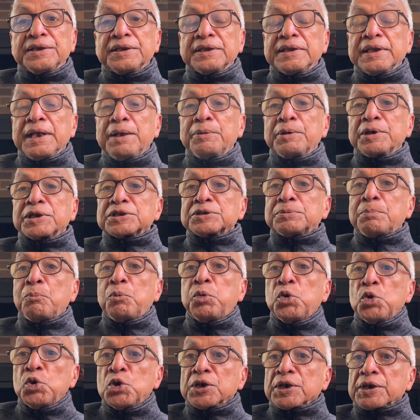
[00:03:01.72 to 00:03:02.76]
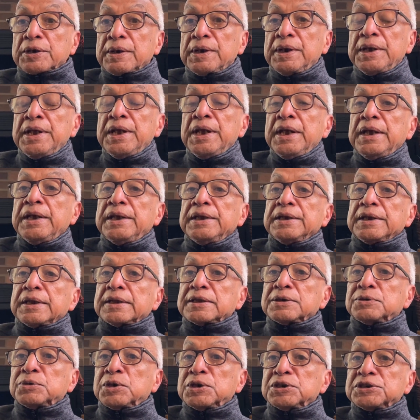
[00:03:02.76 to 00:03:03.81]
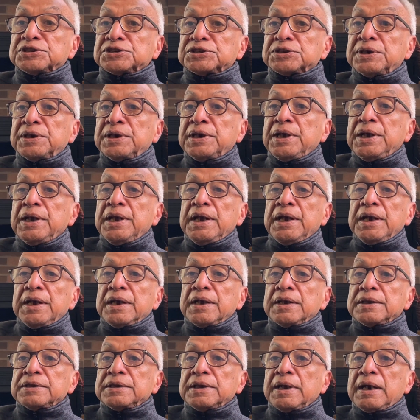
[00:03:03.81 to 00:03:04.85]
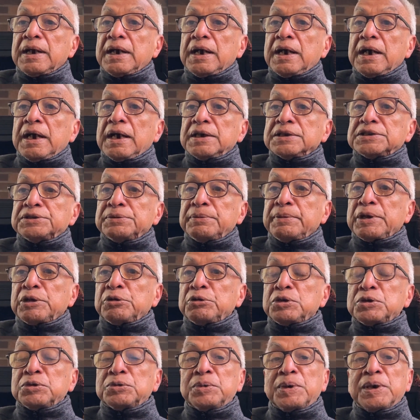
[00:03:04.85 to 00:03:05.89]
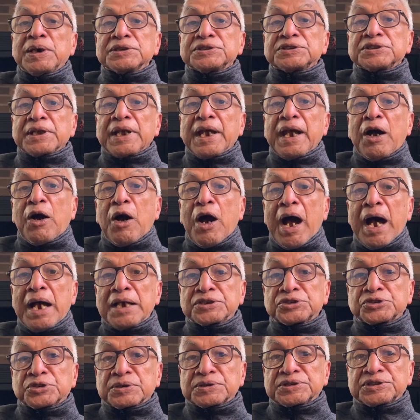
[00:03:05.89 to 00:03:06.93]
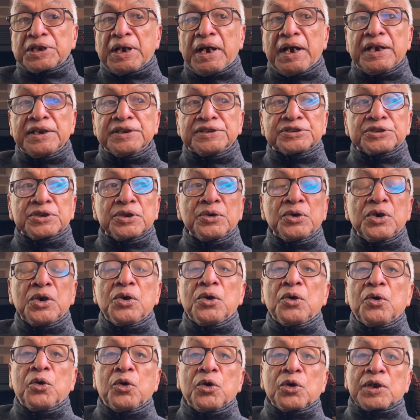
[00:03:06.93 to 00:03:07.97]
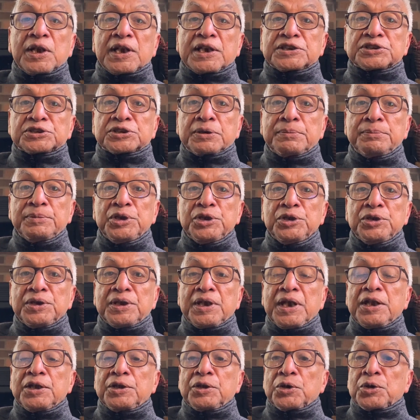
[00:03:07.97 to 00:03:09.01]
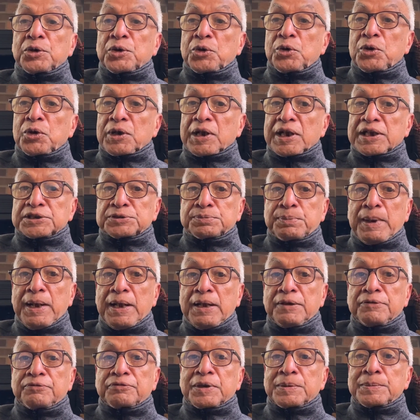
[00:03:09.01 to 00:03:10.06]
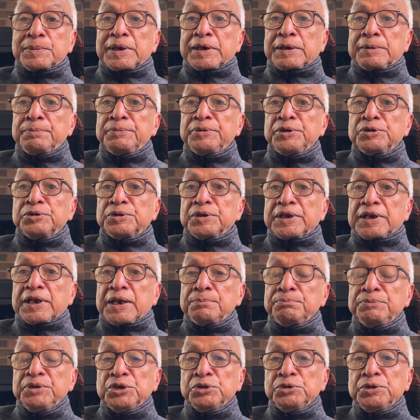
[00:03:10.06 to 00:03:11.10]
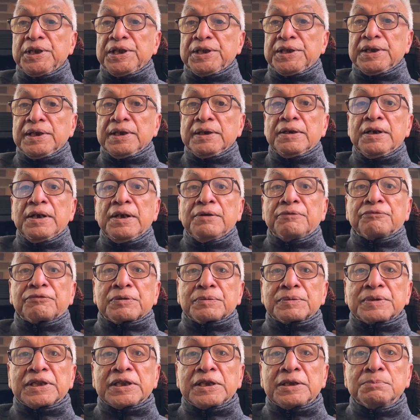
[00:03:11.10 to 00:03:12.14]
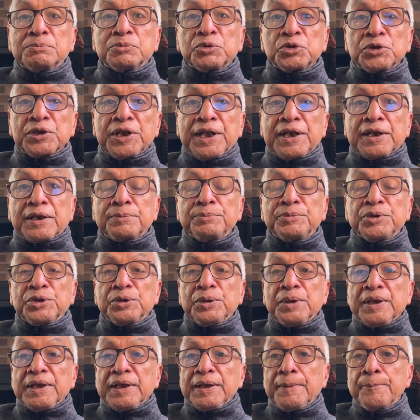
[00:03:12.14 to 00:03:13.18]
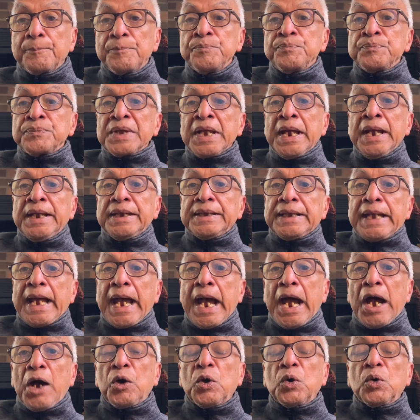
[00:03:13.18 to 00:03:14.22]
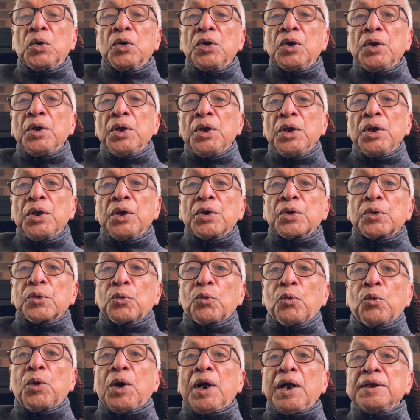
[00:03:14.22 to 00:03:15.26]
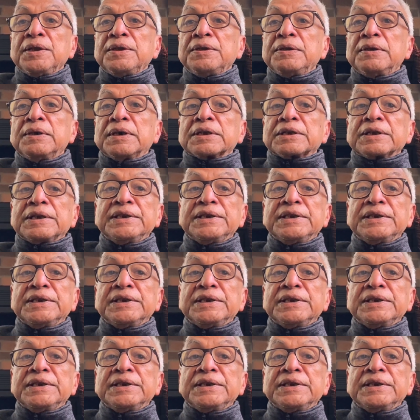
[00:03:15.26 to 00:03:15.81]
they were poor. In other words, Shivaguru was ostracized or excommunicated or expelled from the community, from the Nambudiri community. Now, one